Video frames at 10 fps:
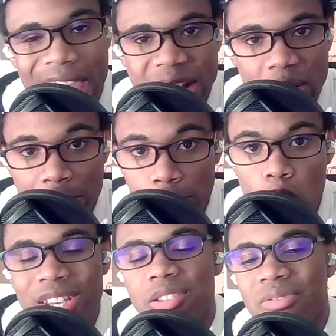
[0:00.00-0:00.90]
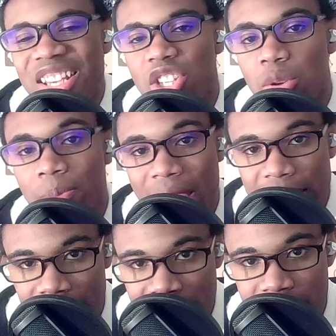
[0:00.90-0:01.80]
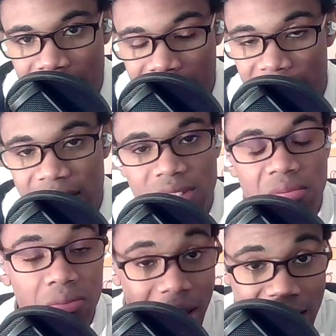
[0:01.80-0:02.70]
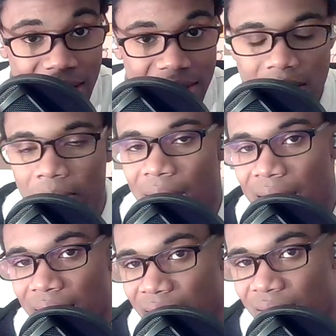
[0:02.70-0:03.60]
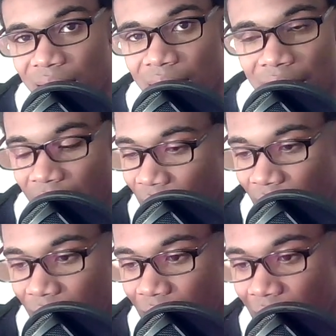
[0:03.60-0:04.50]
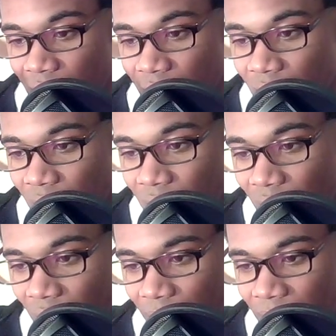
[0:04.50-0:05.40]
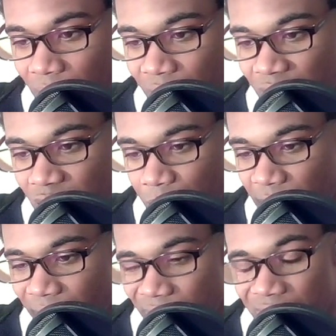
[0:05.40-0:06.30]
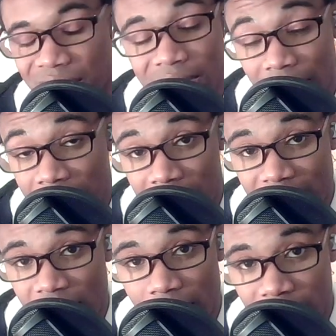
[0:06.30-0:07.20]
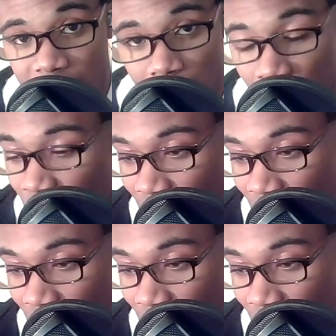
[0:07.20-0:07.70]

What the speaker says: anyway, Blue gets rescued by Linda and gets raised by Linda, and he gets to be a very sheltered individual.